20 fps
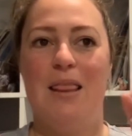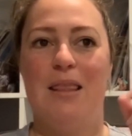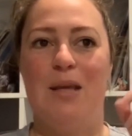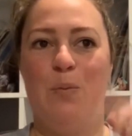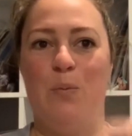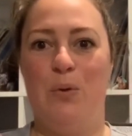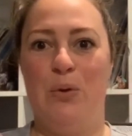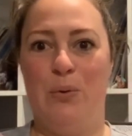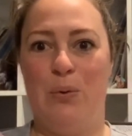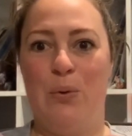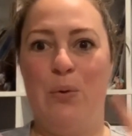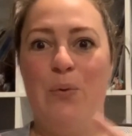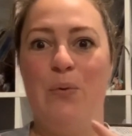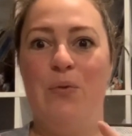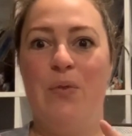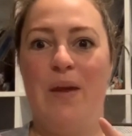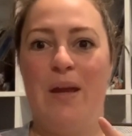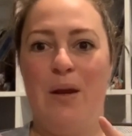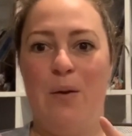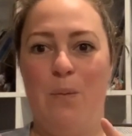Then we were all
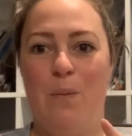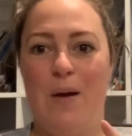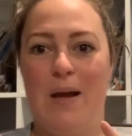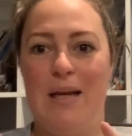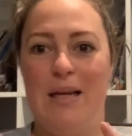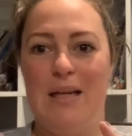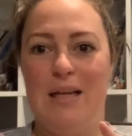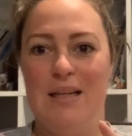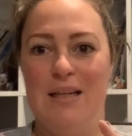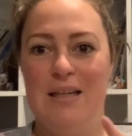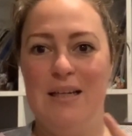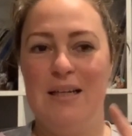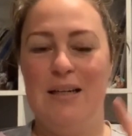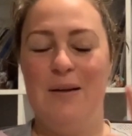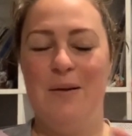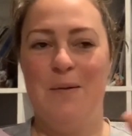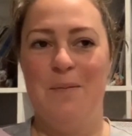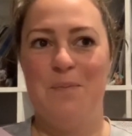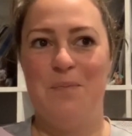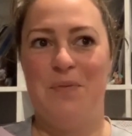there
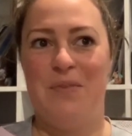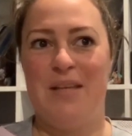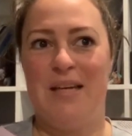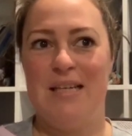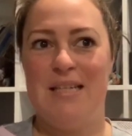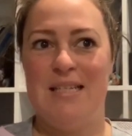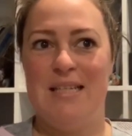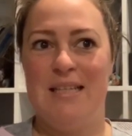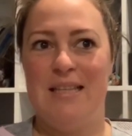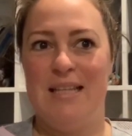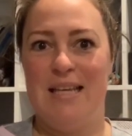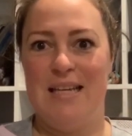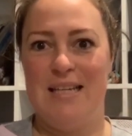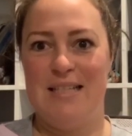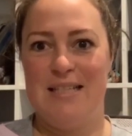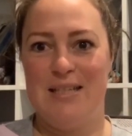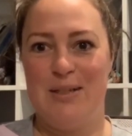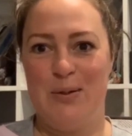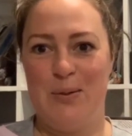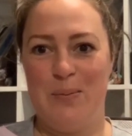waiting. They did their
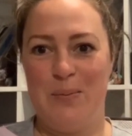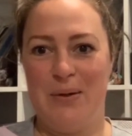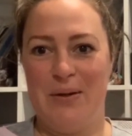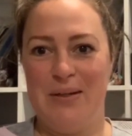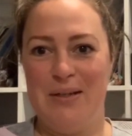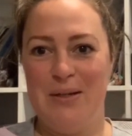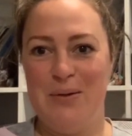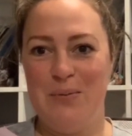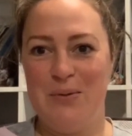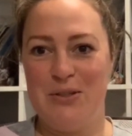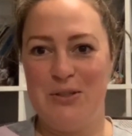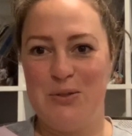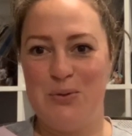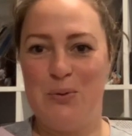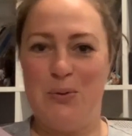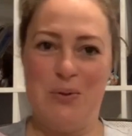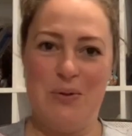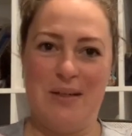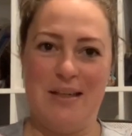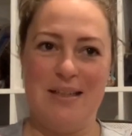ceremony, which
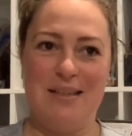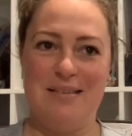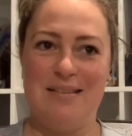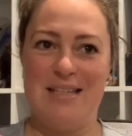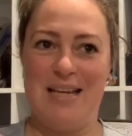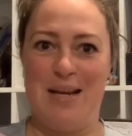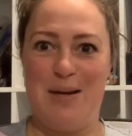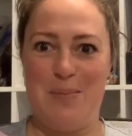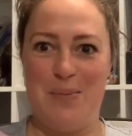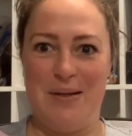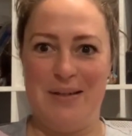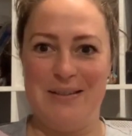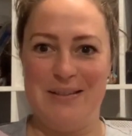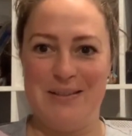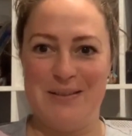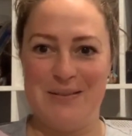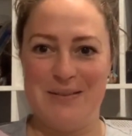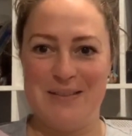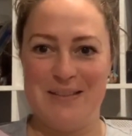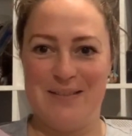took like 10
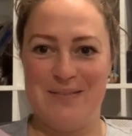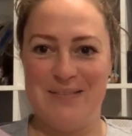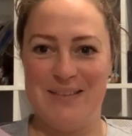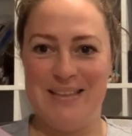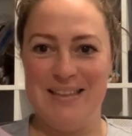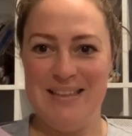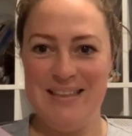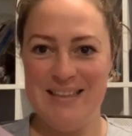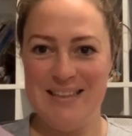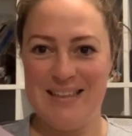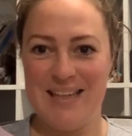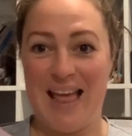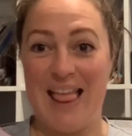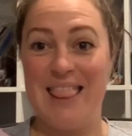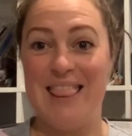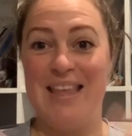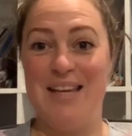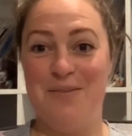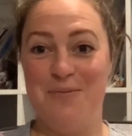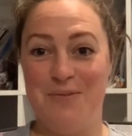minutes or something.
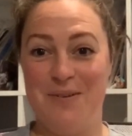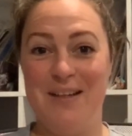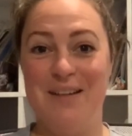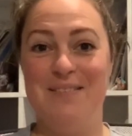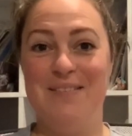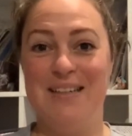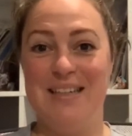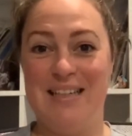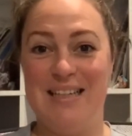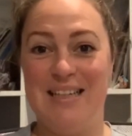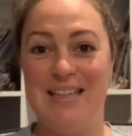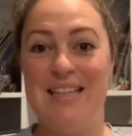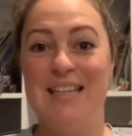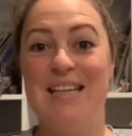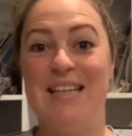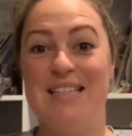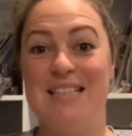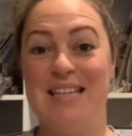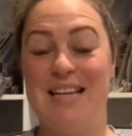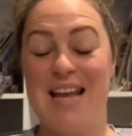And then we went in
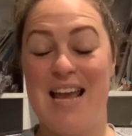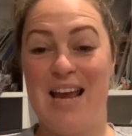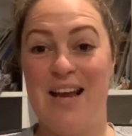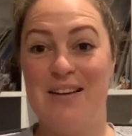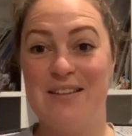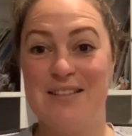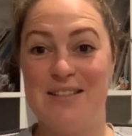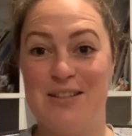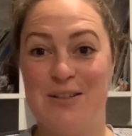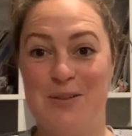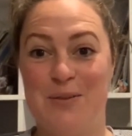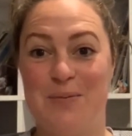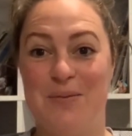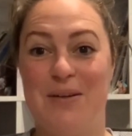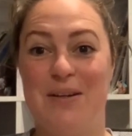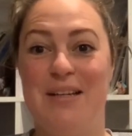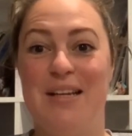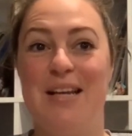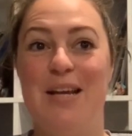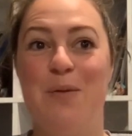and did our
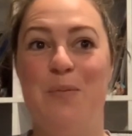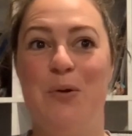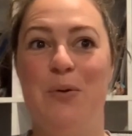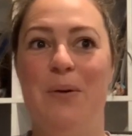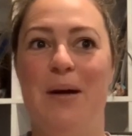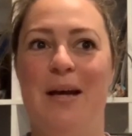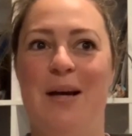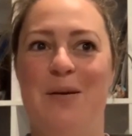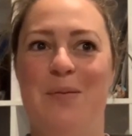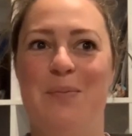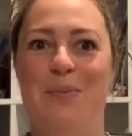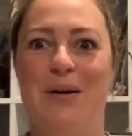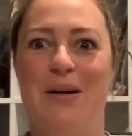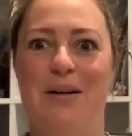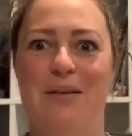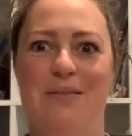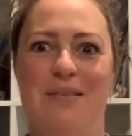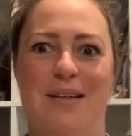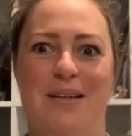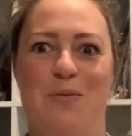ceremony, and we were out
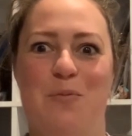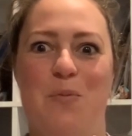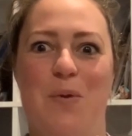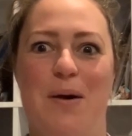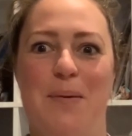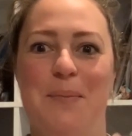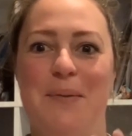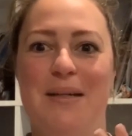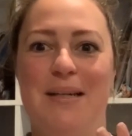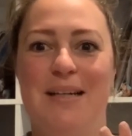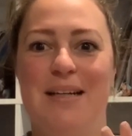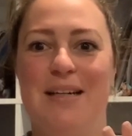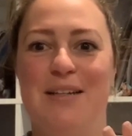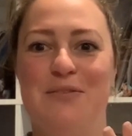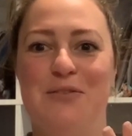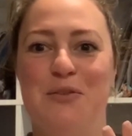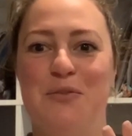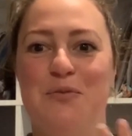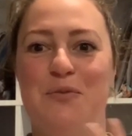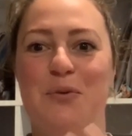by like 1 minute
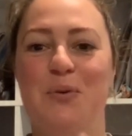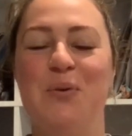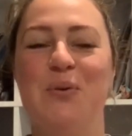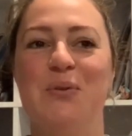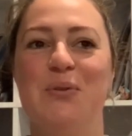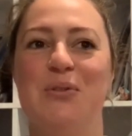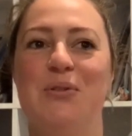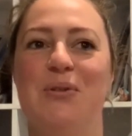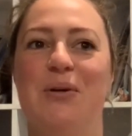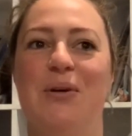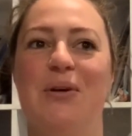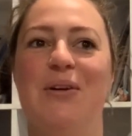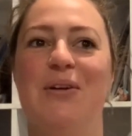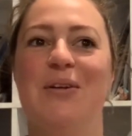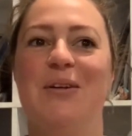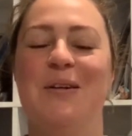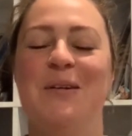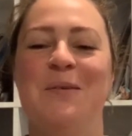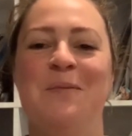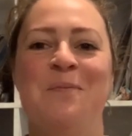after 4. So
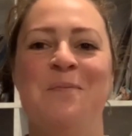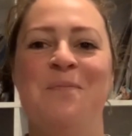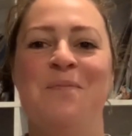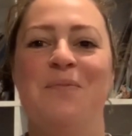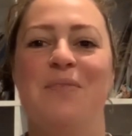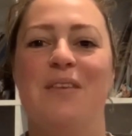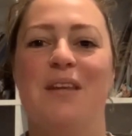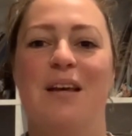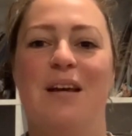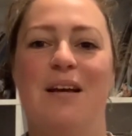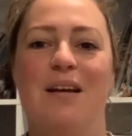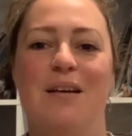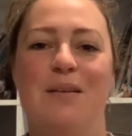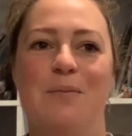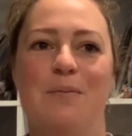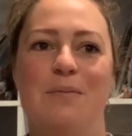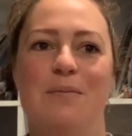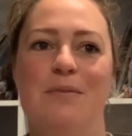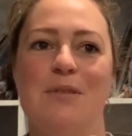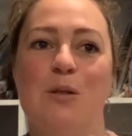it
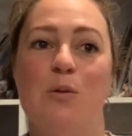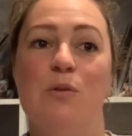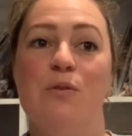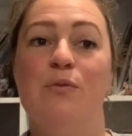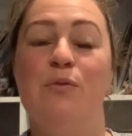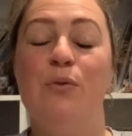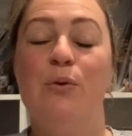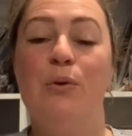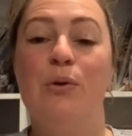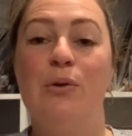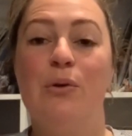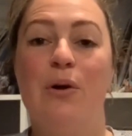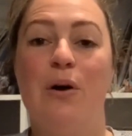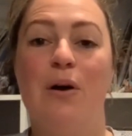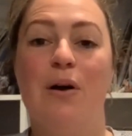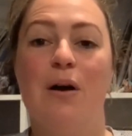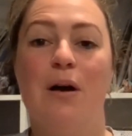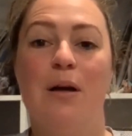was 4 o'clock.